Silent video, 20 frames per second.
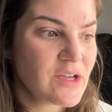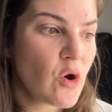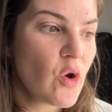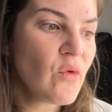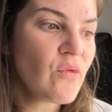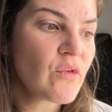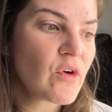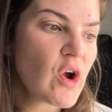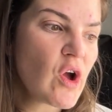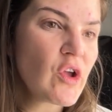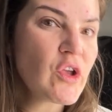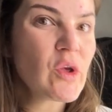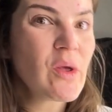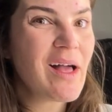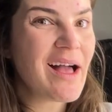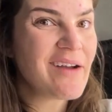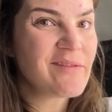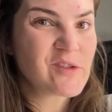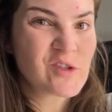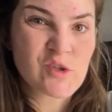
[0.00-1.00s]
overall you'll
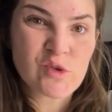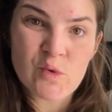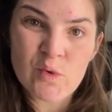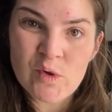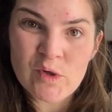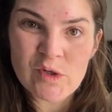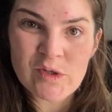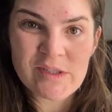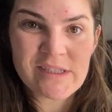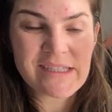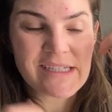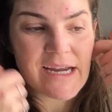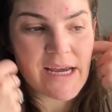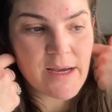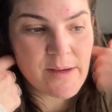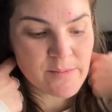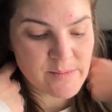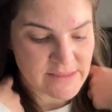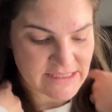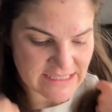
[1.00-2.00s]
have shorter
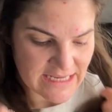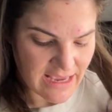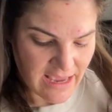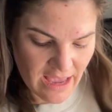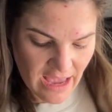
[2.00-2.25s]
stems.